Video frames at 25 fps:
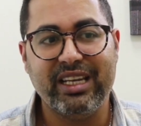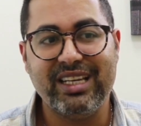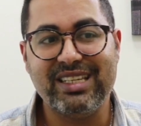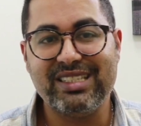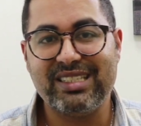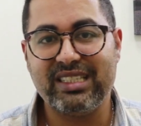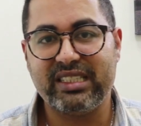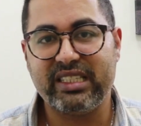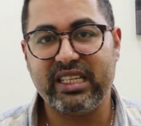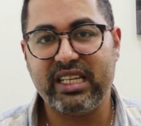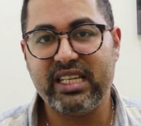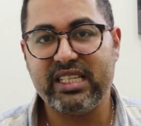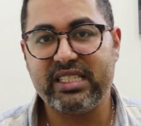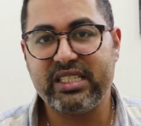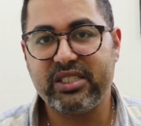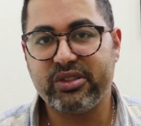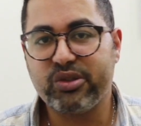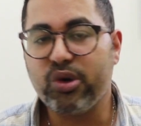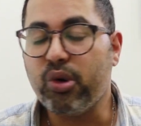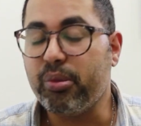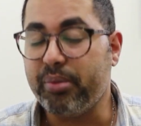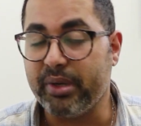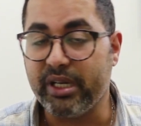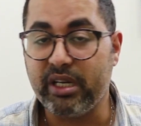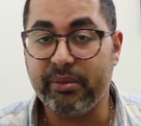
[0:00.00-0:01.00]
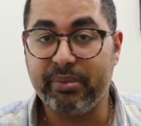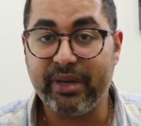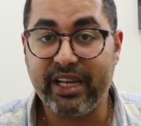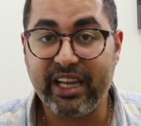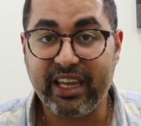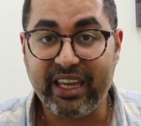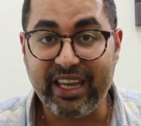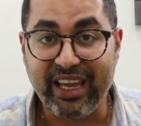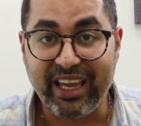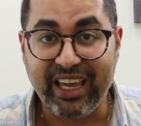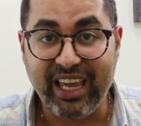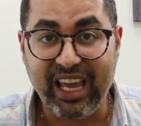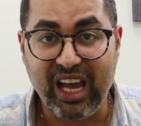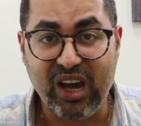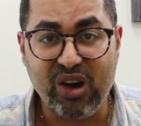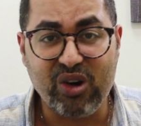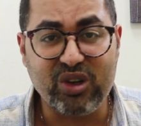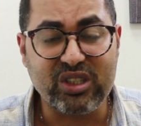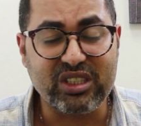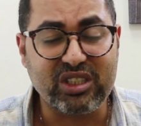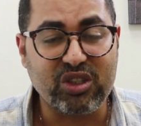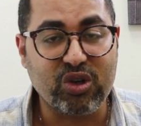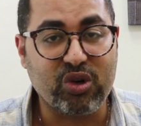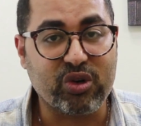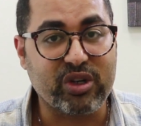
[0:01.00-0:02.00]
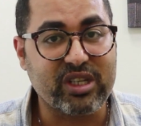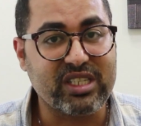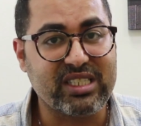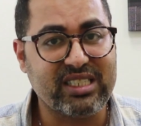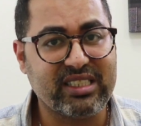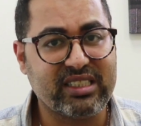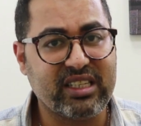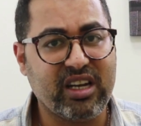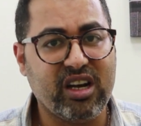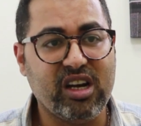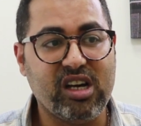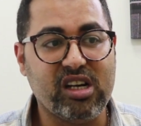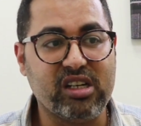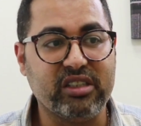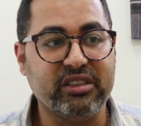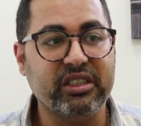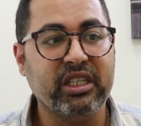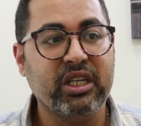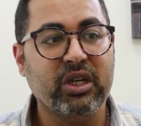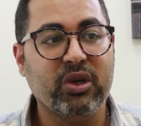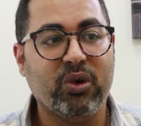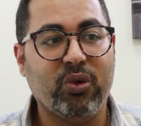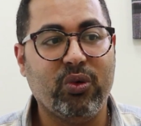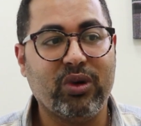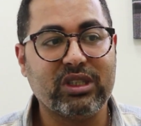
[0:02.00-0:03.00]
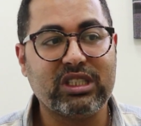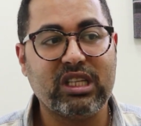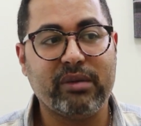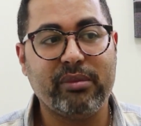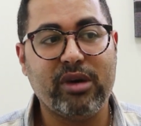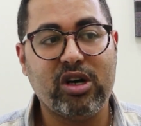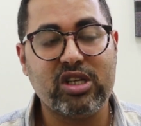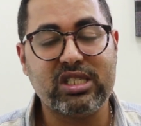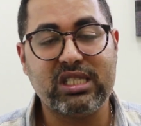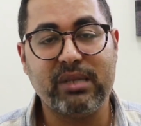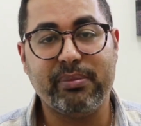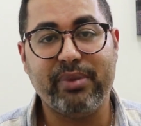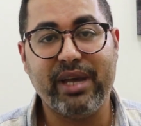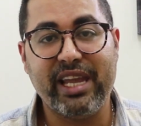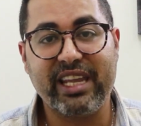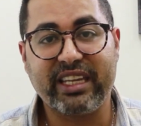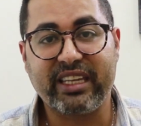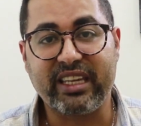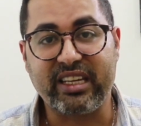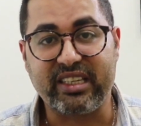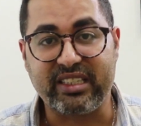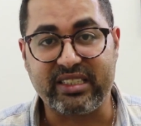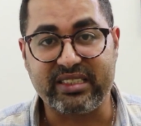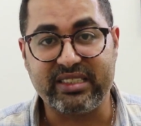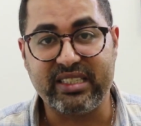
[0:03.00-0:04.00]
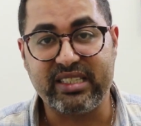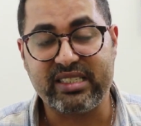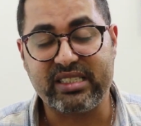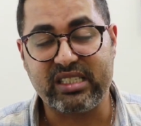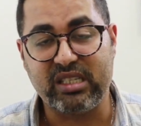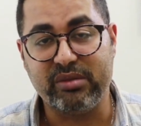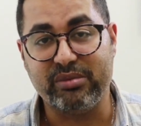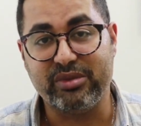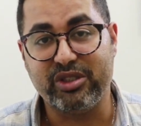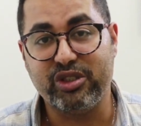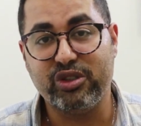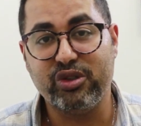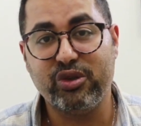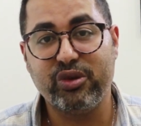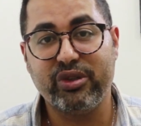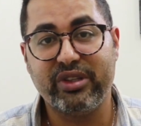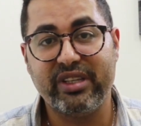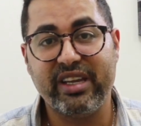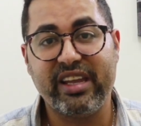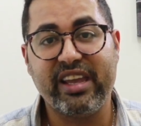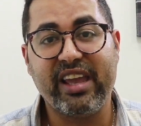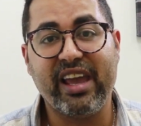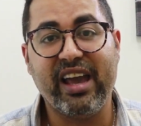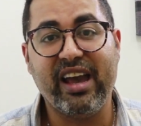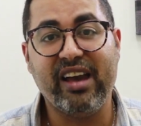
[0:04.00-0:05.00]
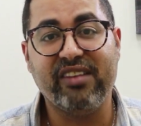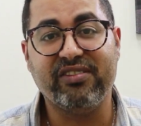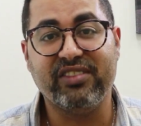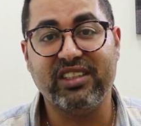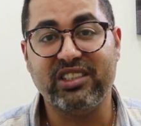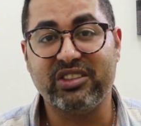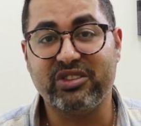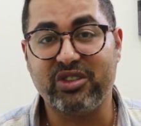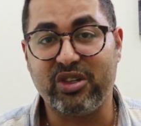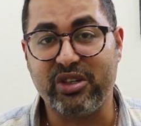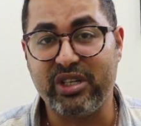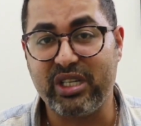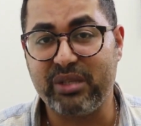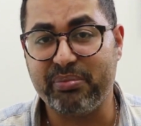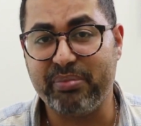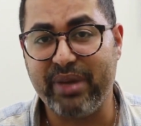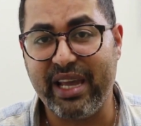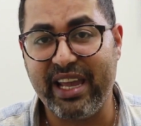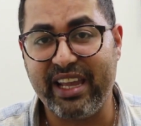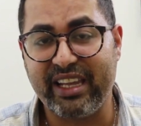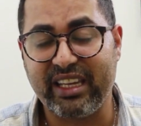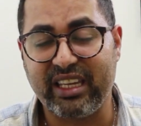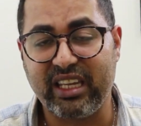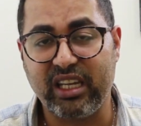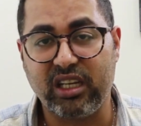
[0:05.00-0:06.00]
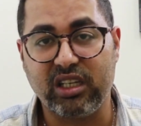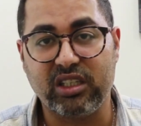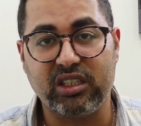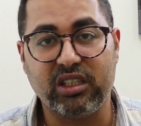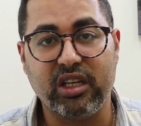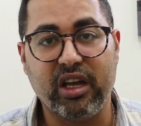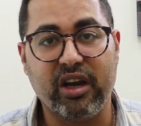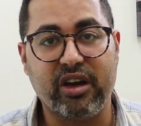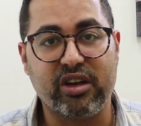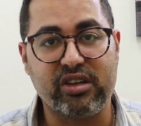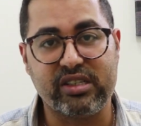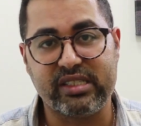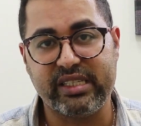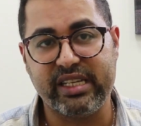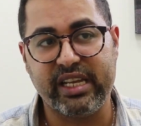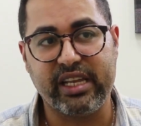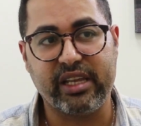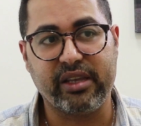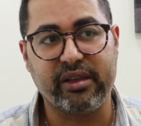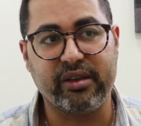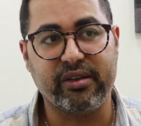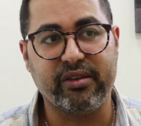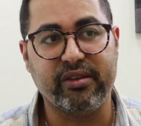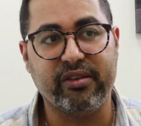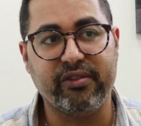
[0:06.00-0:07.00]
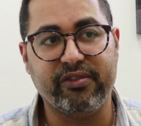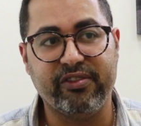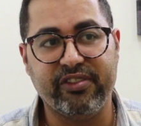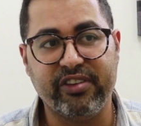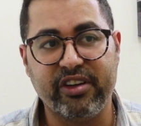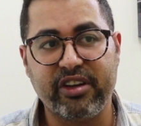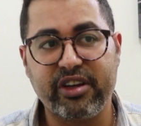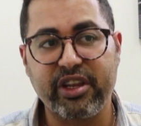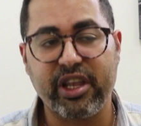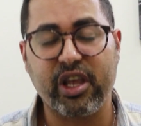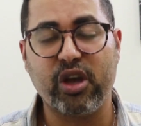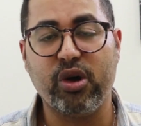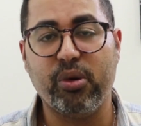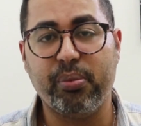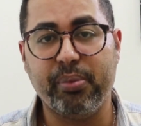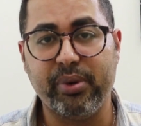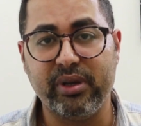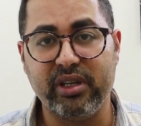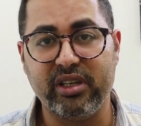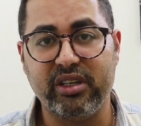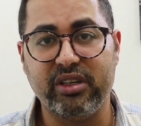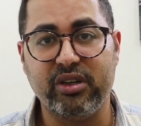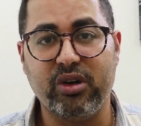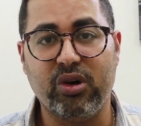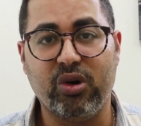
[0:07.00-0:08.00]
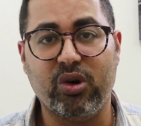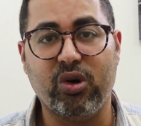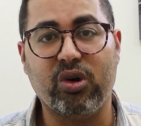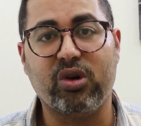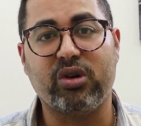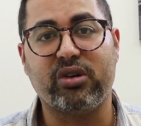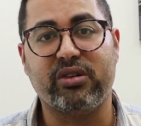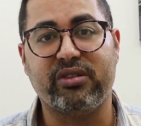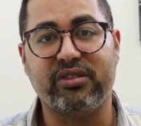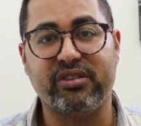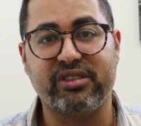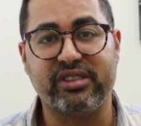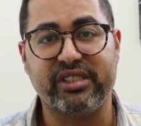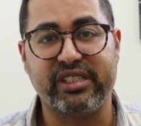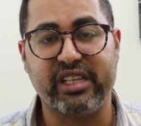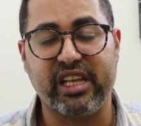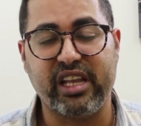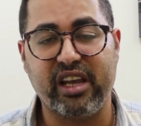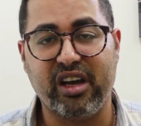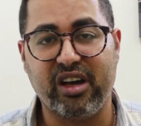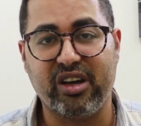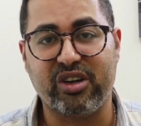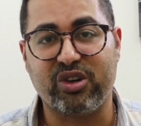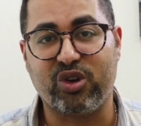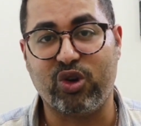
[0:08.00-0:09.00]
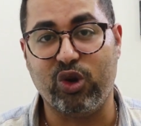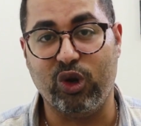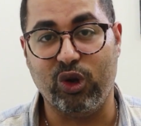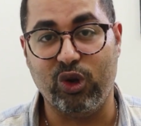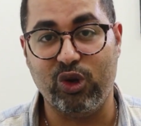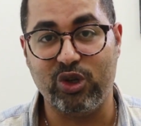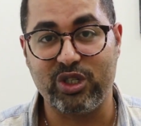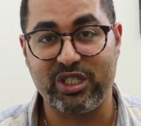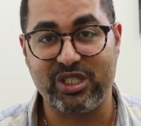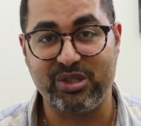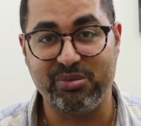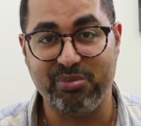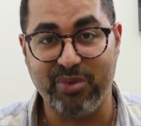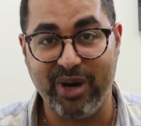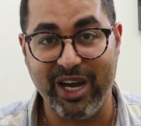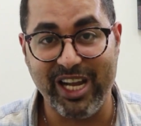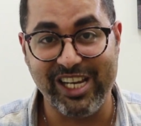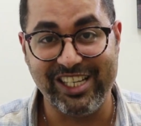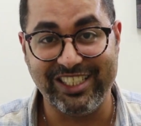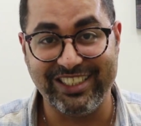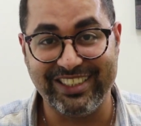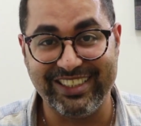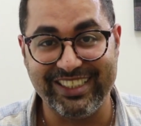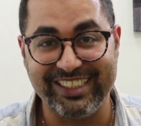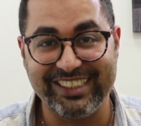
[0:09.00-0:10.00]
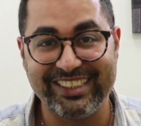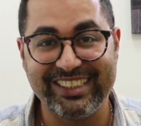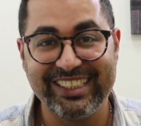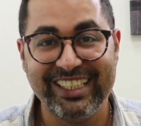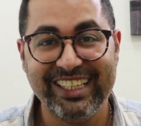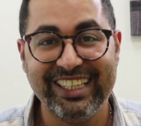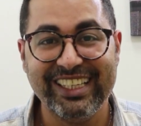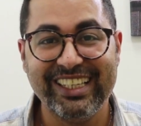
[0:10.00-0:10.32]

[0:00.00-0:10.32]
Is it easy to open a bank account or is it hard? What about the banking system? Do they have internet banking? Are they very open or they are closed-minded